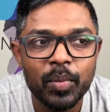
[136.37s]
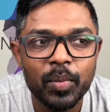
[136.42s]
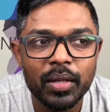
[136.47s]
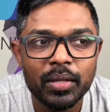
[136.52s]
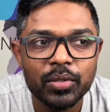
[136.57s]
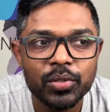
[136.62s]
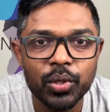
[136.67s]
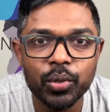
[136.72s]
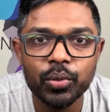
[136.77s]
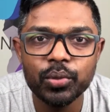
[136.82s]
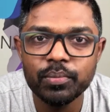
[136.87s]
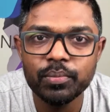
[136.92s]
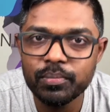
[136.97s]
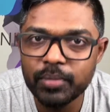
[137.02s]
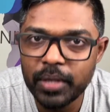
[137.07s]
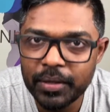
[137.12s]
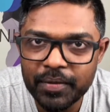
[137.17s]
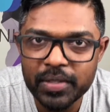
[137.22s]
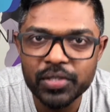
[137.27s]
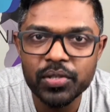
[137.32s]
So
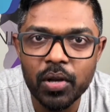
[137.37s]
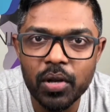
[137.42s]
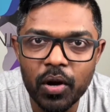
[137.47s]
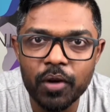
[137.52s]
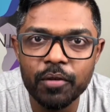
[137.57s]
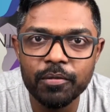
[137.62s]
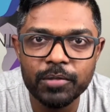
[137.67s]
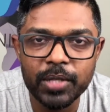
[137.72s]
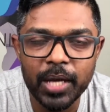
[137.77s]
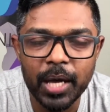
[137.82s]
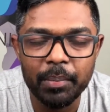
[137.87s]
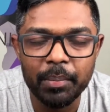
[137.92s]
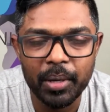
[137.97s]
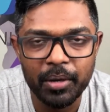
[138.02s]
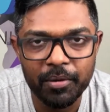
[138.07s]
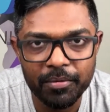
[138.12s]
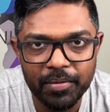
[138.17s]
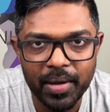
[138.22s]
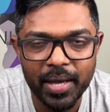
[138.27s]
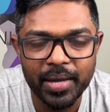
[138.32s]
invest a lot of time in
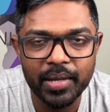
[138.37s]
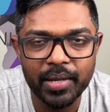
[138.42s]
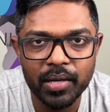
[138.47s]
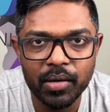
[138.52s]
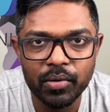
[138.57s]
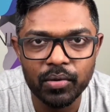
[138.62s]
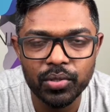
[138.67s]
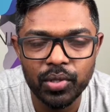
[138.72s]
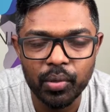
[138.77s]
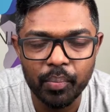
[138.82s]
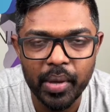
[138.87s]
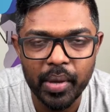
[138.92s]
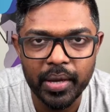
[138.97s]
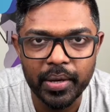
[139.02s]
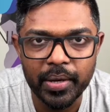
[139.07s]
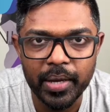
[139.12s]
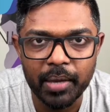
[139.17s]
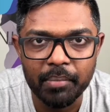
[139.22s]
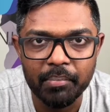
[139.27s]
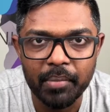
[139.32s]
finding a good domain
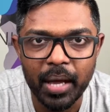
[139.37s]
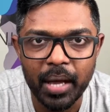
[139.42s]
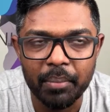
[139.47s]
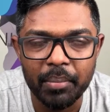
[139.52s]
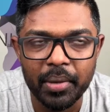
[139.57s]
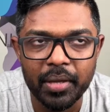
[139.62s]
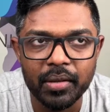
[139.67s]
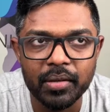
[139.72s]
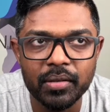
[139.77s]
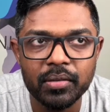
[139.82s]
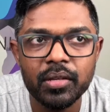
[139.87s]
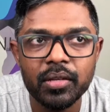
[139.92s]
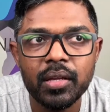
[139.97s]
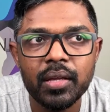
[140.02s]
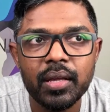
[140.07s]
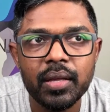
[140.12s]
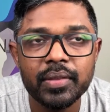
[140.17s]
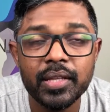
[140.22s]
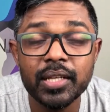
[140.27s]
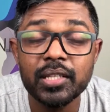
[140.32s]
name. I mean,
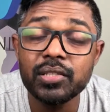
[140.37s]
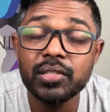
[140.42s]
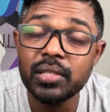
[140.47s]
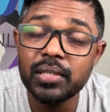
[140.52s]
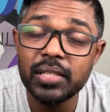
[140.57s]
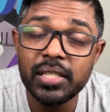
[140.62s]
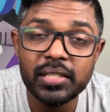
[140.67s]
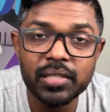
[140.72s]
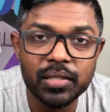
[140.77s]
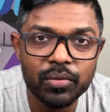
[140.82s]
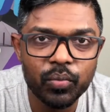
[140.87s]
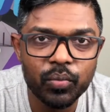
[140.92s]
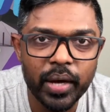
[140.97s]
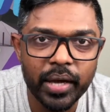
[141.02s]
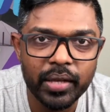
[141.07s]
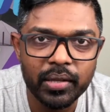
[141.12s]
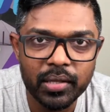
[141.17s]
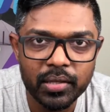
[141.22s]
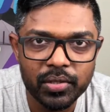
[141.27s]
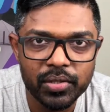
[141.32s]
there is a reason
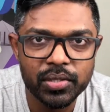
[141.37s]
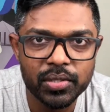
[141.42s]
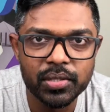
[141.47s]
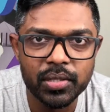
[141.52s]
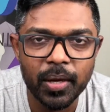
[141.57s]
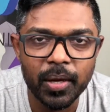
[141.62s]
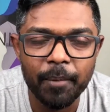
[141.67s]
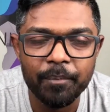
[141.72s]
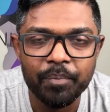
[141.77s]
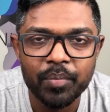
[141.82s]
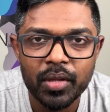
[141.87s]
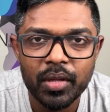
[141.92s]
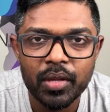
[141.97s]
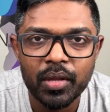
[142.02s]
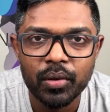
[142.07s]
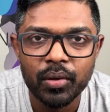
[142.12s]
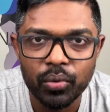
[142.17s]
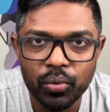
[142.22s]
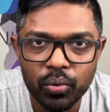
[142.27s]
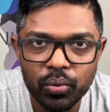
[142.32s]
why there's
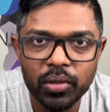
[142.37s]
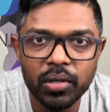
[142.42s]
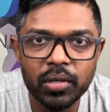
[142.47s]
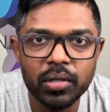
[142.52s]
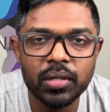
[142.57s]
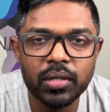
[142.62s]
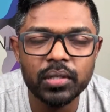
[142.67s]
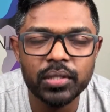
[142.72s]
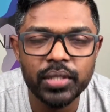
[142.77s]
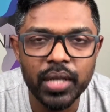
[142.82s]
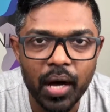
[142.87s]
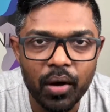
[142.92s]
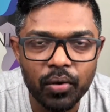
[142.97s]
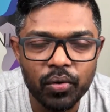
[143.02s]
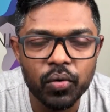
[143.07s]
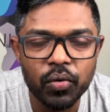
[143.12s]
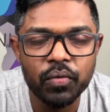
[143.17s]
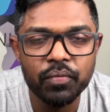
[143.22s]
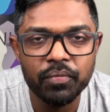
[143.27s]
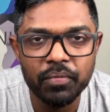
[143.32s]
Google,
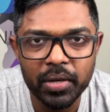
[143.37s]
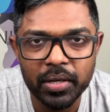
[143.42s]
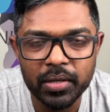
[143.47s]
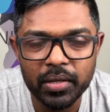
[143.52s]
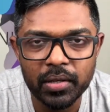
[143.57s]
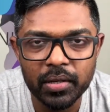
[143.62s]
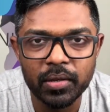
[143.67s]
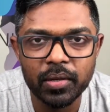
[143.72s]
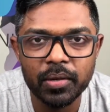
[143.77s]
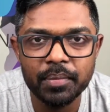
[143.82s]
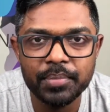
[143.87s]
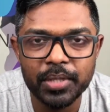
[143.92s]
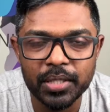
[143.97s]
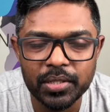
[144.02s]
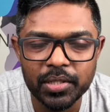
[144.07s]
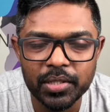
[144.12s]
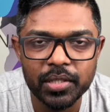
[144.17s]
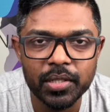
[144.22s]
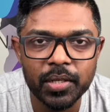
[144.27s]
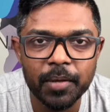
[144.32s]
Yahoo, Flickr,
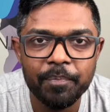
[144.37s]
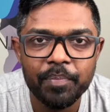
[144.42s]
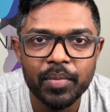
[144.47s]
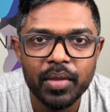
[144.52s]
Tinder,